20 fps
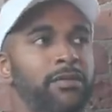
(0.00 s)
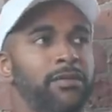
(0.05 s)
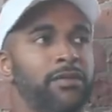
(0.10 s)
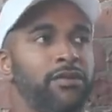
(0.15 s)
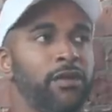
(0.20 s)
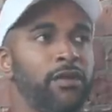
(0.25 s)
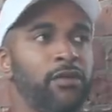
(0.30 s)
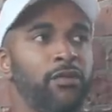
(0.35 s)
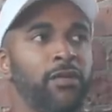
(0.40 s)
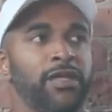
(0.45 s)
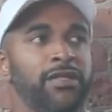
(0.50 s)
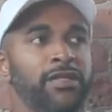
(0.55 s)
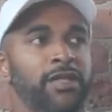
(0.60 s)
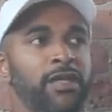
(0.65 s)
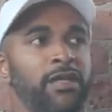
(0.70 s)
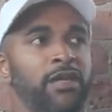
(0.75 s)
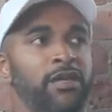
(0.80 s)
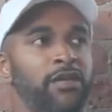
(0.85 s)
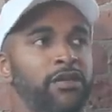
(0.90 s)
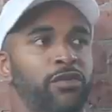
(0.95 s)
So it wasn't
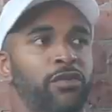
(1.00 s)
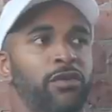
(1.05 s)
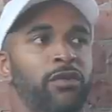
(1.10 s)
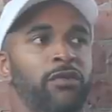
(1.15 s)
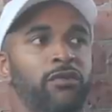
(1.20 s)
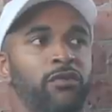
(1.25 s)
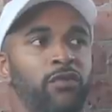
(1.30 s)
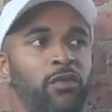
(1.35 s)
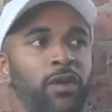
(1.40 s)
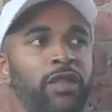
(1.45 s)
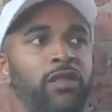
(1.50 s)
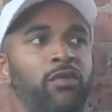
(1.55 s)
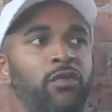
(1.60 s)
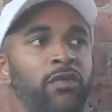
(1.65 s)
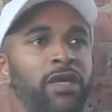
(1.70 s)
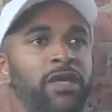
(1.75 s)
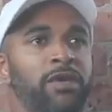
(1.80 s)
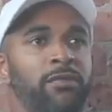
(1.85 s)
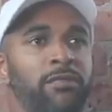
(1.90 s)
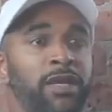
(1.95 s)
an issue of whether
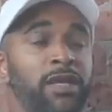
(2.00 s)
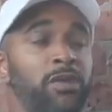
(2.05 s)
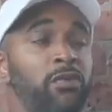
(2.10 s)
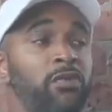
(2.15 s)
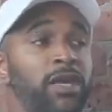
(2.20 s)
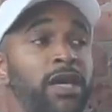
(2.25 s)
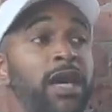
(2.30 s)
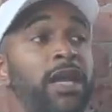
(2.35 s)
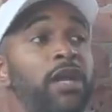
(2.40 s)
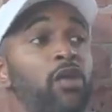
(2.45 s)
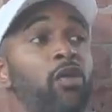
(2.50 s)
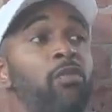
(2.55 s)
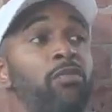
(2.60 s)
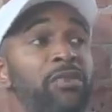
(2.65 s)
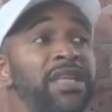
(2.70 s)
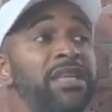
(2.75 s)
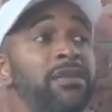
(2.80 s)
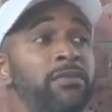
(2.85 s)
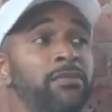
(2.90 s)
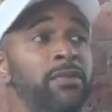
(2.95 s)
we could beat them, we got to go
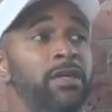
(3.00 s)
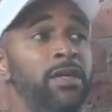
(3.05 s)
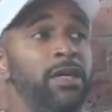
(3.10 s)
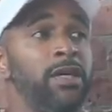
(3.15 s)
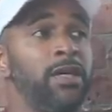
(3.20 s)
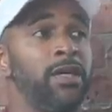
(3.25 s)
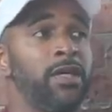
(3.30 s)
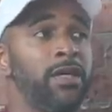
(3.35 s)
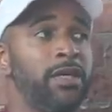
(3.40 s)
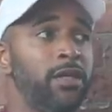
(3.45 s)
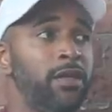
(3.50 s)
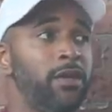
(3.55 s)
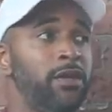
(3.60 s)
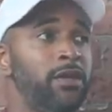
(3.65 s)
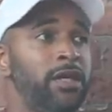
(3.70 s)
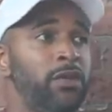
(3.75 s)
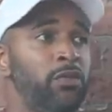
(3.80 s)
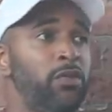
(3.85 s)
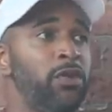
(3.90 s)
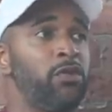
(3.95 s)
beat them. You know,
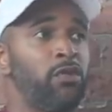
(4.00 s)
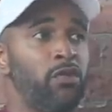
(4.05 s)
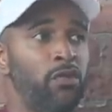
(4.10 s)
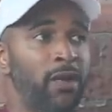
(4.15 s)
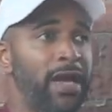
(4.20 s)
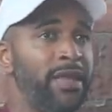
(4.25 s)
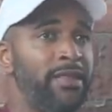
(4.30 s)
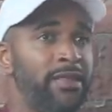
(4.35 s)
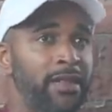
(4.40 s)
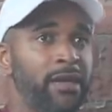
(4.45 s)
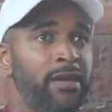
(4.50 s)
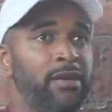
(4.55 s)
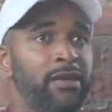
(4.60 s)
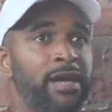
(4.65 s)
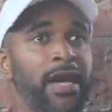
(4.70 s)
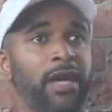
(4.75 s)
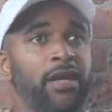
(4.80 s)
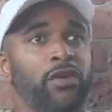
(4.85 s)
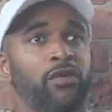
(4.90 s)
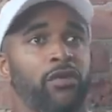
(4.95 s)
and we were right there
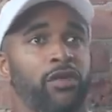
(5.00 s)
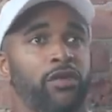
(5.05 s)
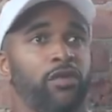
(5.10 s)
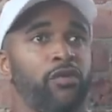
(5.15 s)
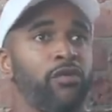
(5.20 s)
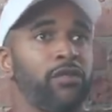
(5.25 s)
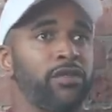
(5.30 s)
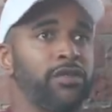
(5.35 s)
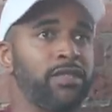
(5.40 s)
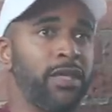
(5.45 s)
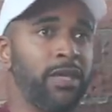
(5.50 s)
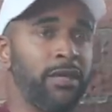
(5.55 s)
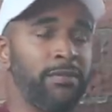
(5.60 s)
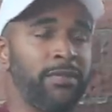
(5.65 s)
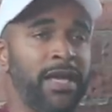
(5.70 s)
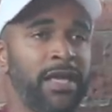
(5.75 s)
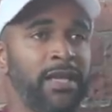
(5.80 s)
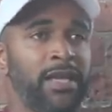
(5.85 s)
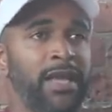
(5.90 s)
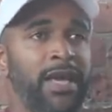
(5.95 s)
knocking on the
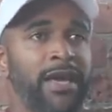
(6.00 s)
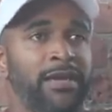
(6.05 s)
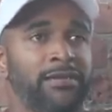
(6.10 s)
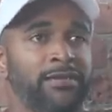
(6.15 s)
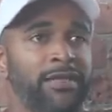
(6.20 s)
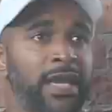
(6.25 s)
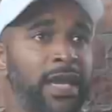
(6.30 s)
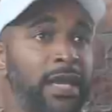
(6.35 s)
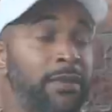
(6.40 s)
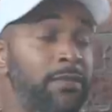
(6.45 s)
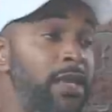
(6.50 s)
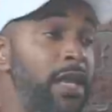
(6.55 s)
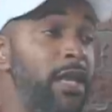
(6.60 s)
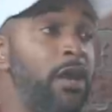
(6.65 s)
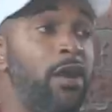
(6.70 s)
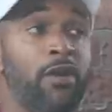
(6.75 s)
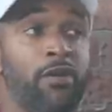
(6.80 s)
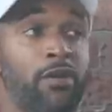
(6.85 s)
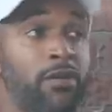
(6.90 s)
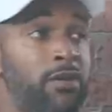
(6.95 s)
doorstep that last game, and they
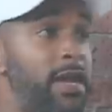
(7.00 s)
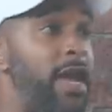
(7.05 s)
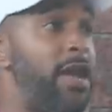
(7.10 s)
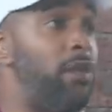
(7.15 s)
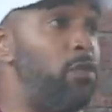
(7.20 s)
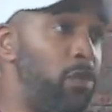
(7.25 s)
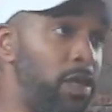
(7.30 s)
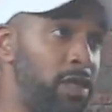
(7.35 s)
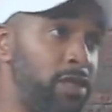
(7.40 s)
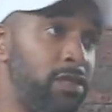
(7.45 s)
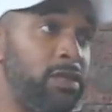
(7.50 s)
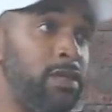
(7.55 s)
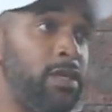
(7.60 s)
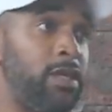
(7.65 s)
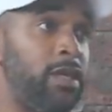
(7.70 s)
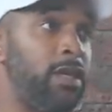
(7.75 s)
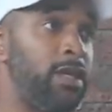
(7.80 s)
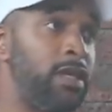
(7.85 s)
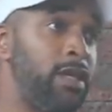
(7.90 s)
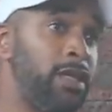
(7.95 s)
earned that win.
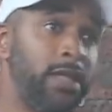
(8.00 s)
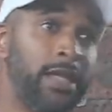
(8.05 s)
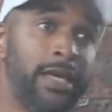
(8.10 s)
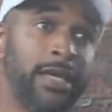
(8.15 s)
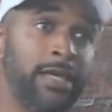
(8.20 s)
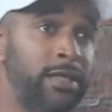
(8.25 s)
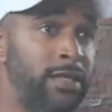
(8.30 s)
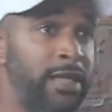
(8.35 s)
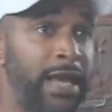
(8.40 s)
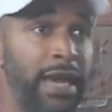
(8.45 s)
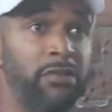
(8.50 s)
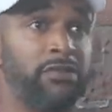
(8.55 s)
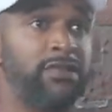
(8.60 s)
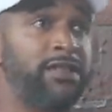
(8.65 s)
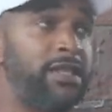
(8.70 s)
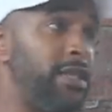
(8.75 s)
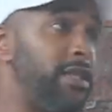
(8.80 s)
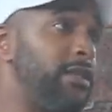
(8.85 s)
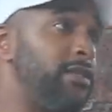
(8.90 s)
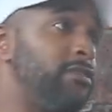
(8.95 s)
Like that
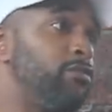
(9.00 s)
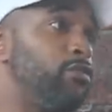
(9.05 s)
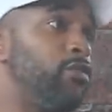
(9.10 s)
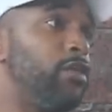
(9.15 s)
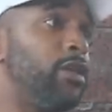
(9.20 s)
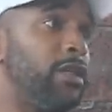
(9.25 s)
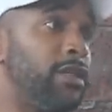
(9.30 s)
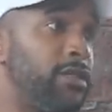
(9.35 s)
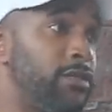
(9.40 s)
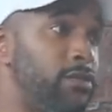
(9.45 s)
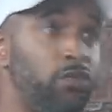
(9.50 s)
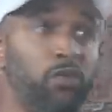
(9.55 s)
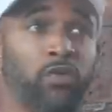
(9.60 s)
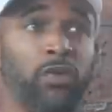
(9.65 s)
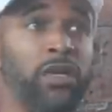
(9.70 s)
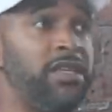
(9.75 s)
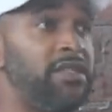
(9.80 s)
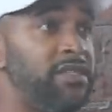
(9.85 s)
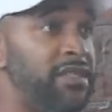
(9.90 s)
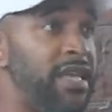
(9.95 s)
team was
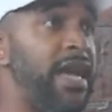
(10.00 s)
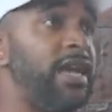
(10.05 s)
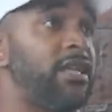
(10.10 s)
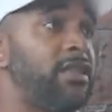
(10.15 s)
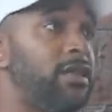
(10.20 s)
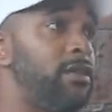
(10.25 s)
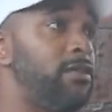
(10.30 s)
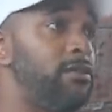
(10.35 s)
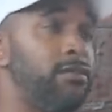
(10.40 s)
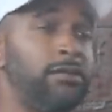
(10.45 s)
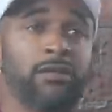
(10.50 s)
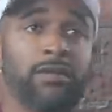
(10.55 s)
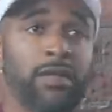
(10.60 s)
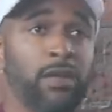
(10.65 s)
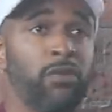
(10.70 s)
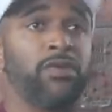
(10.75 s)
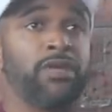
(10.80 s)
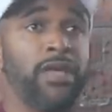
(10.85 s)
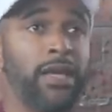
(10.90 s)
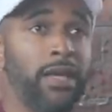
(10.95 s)
exactly, you know, they
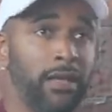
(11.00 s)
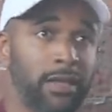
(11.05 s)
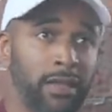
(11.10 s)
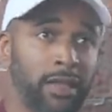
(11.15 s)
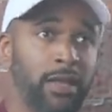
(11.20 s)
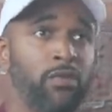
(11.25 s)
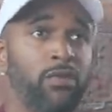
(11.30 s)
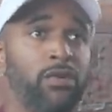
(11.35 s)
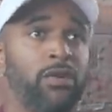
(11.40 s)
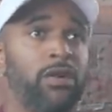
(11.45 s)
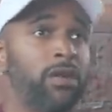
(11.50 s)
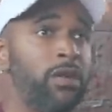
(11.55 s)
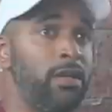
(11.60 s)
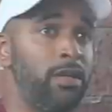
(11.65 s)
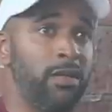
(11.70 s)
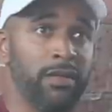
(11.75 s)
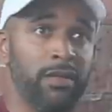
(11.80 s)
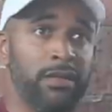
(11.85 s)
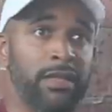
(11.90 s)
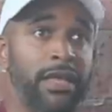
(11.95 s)
were, they were,
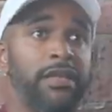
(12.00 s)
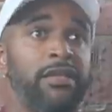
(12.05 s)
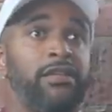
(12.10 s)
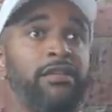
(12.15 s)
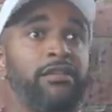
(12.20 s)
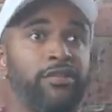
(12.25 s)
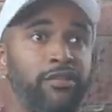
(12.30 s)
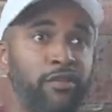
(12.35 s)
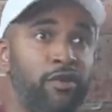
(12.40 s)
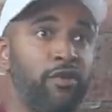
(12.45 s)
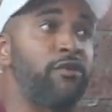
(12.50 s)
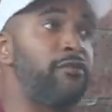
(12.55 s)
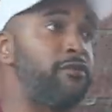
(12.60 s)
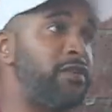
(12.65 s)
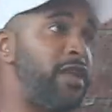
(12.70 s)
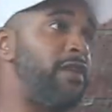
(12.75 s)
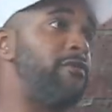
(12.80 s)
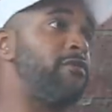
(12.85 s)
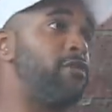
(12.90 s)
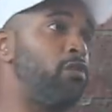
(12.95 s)
they
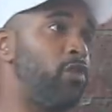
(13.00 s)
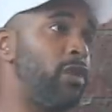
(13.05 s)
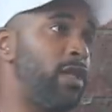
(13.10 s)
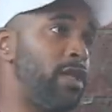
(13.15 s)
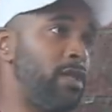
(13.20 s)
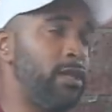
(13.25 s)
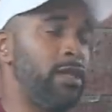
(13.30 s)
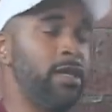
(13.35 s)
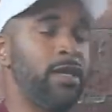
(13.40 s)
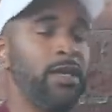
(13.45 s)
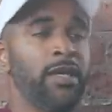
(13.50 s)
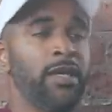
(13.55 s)
deserved every win.